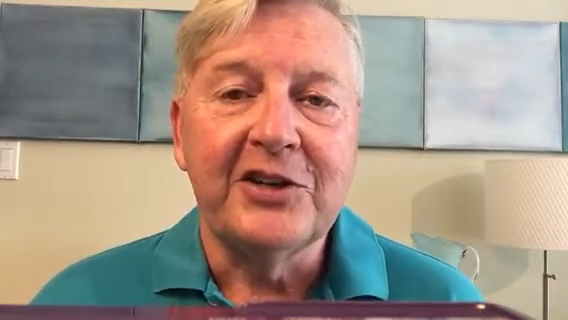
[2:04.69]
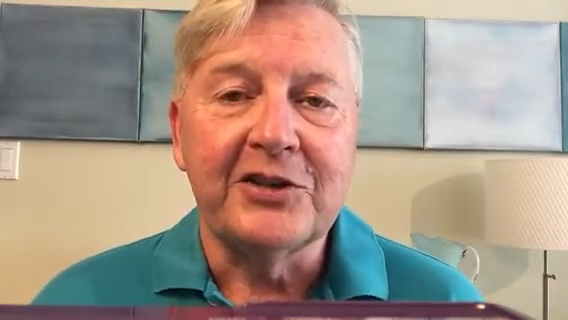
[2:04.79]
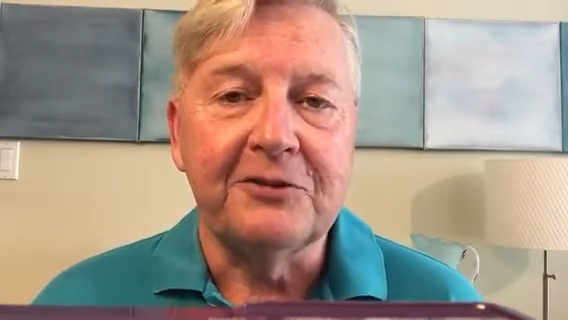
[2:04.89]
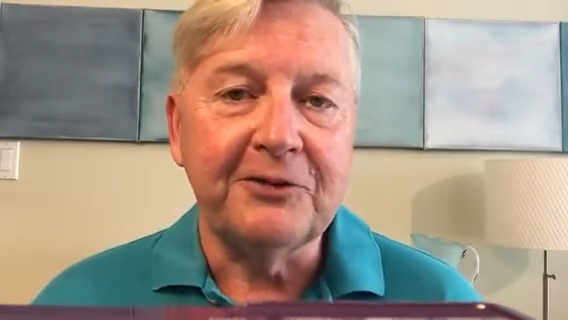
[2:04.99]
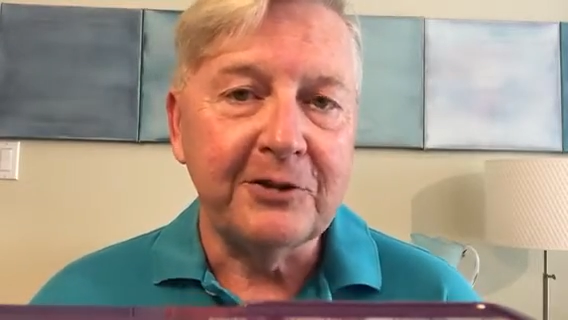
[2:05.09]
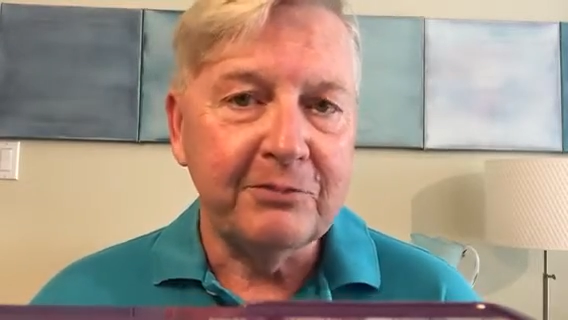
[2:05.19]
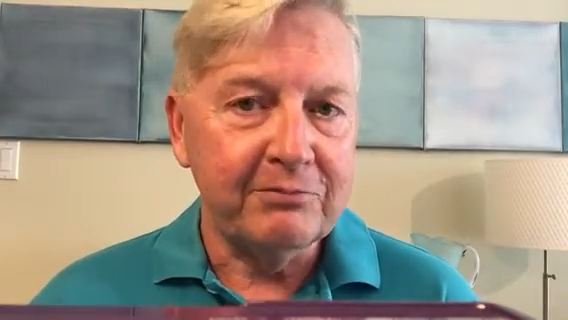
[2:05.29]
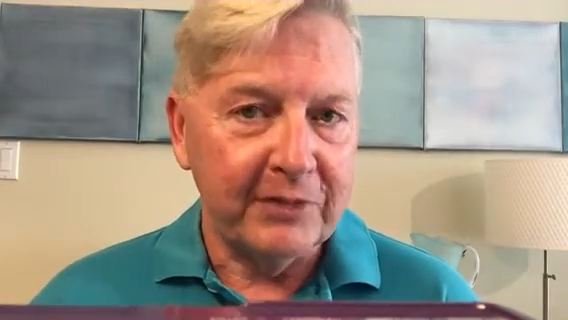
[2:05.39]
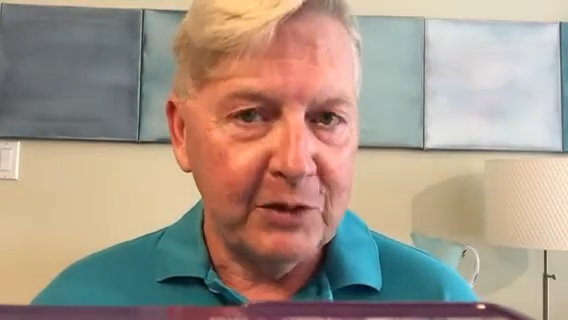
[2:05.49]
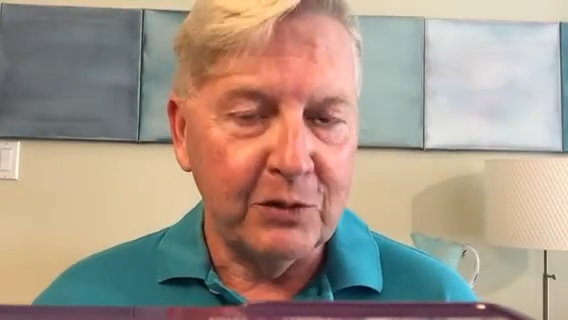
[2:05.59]
So
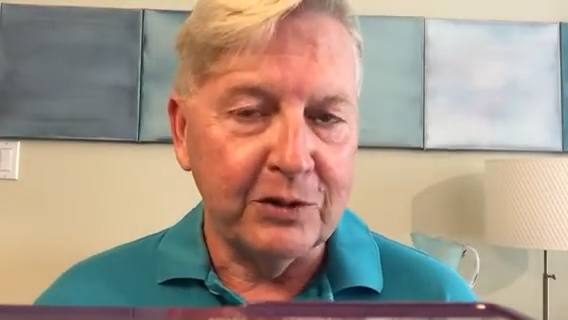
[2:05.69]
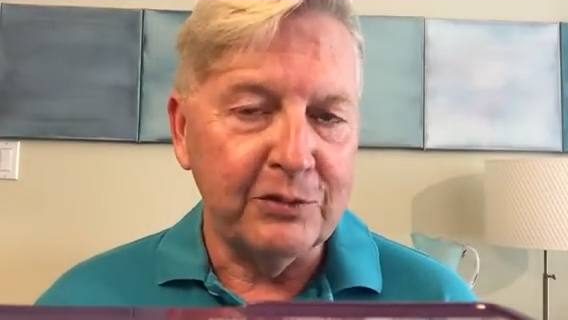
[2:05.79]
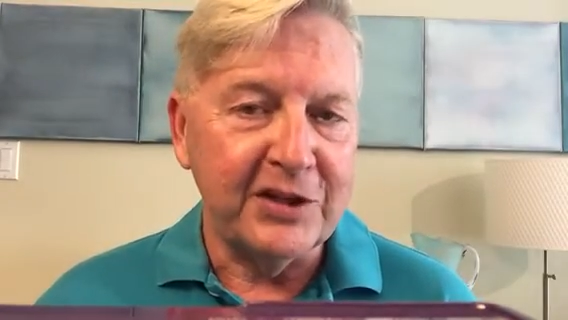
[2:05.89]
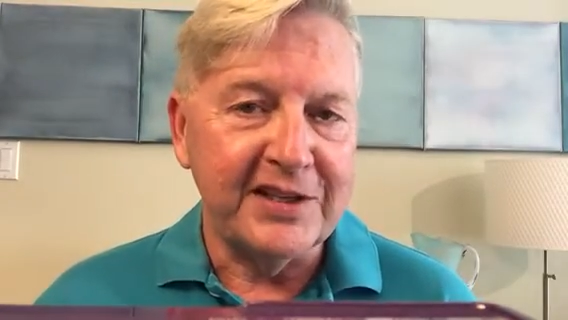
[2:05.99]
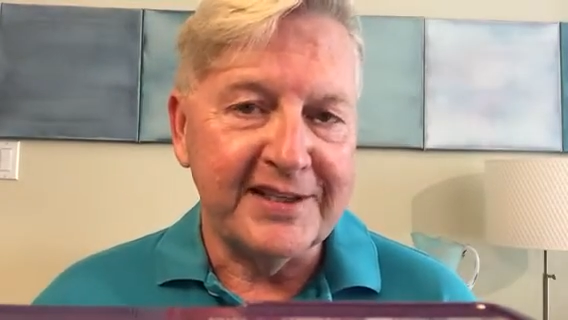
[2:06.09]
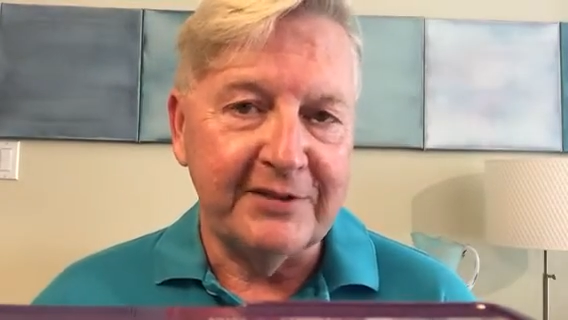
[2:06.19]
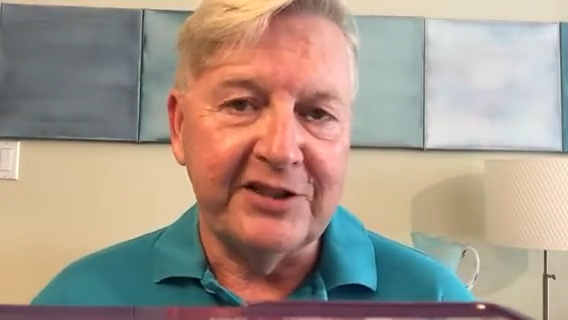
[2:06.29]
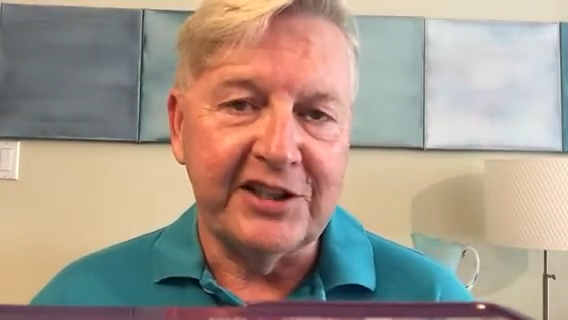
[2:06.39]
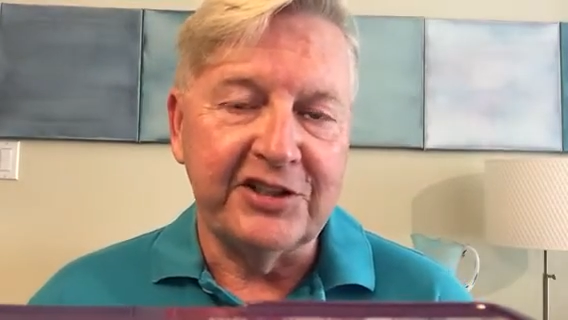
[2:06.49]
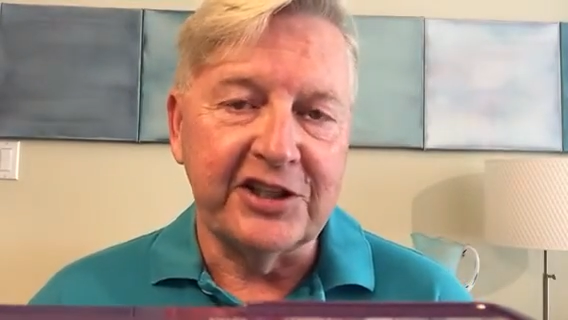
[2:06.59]
from my work with the
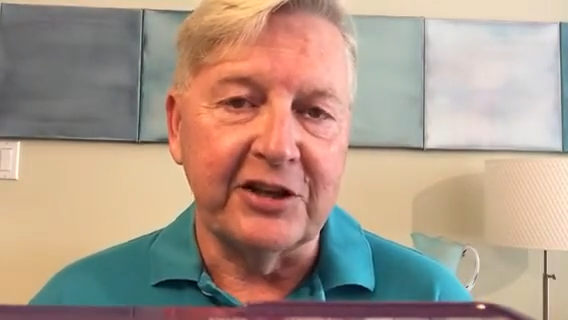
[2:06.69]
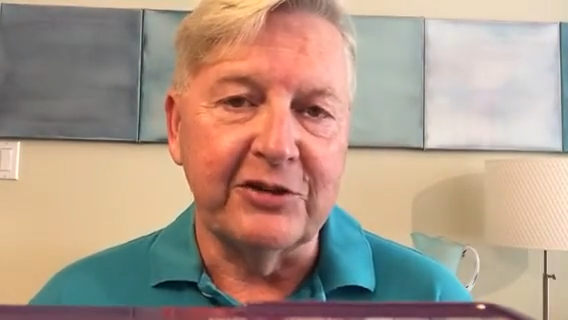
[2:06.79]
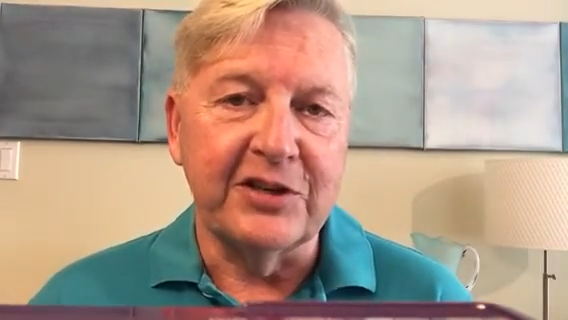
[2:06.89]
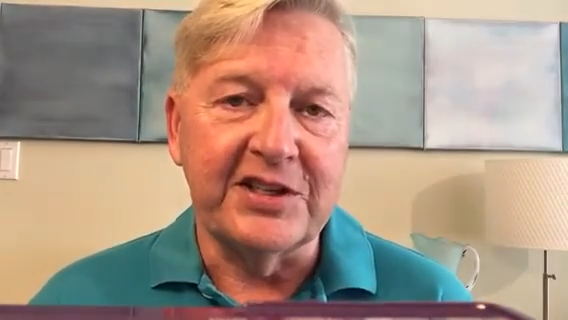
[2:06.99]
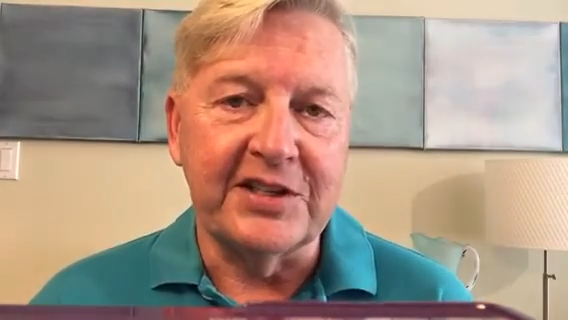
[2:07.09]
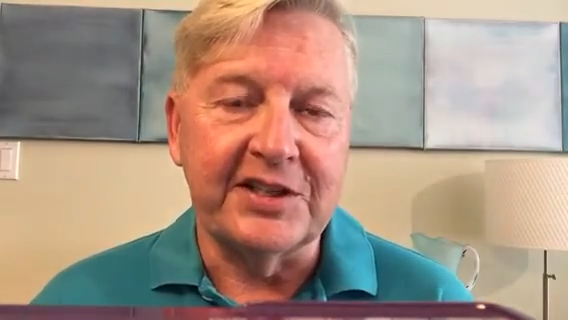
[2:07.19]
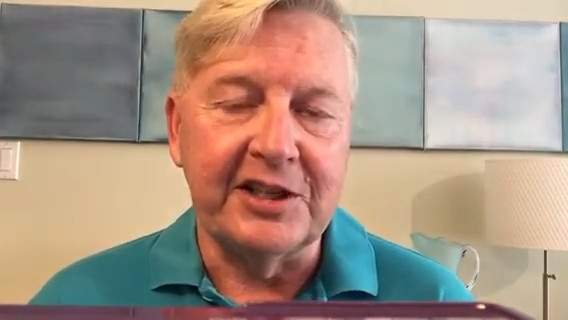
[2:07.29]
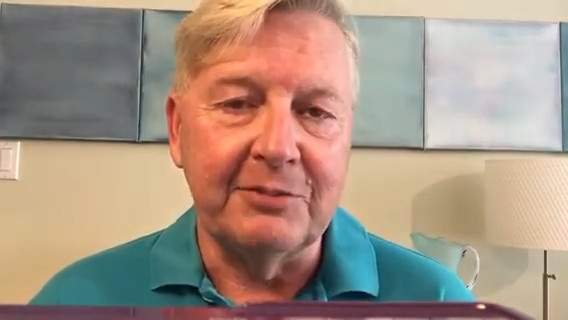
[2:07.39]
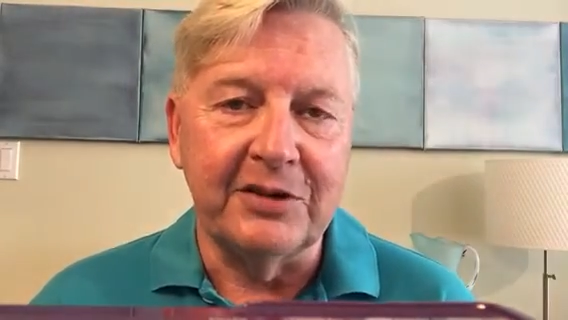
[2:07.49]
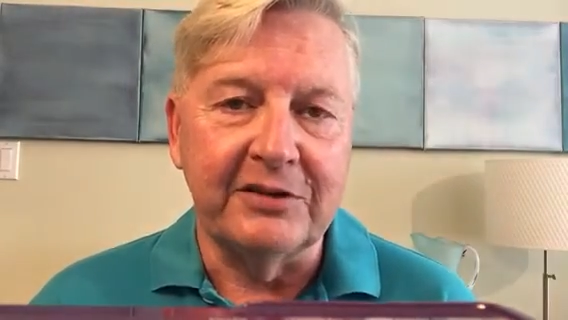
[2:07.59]
17 chakra
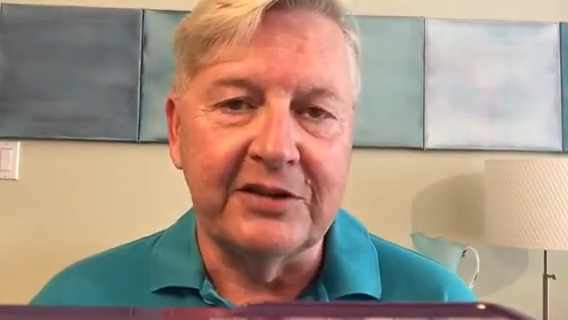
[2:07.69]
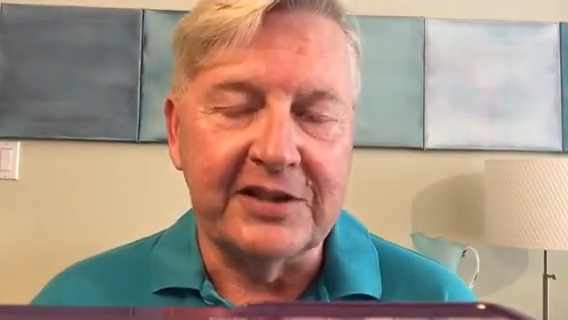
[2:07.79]
system,